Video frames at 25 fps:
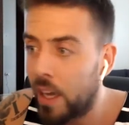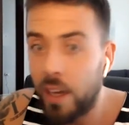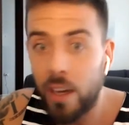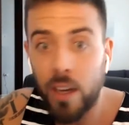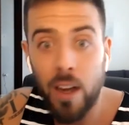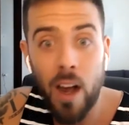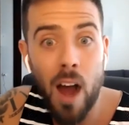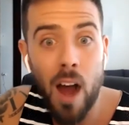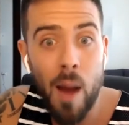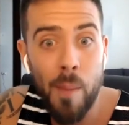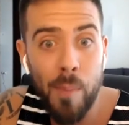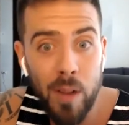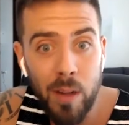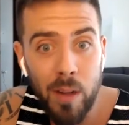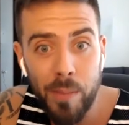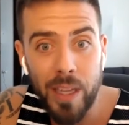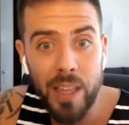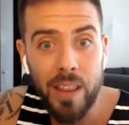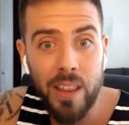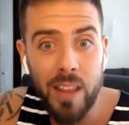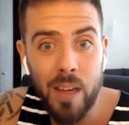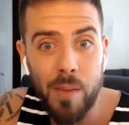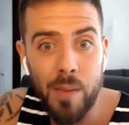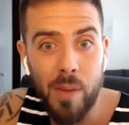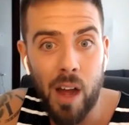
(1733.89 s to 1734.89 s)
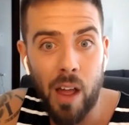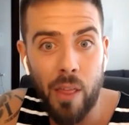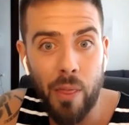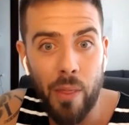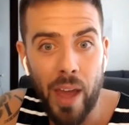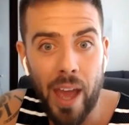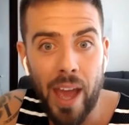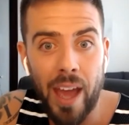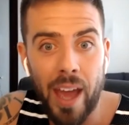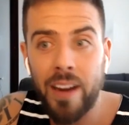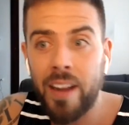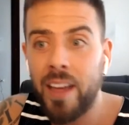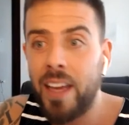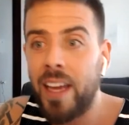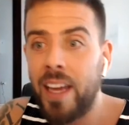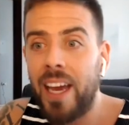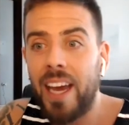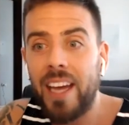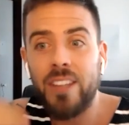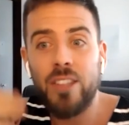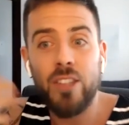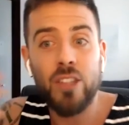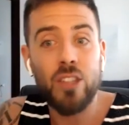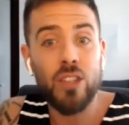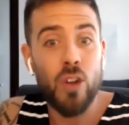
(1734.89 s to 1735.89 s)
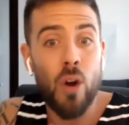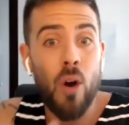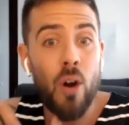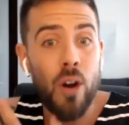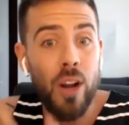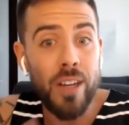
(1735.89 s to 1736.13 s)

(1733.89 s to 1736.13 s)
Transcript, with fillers: compliment them on that, and start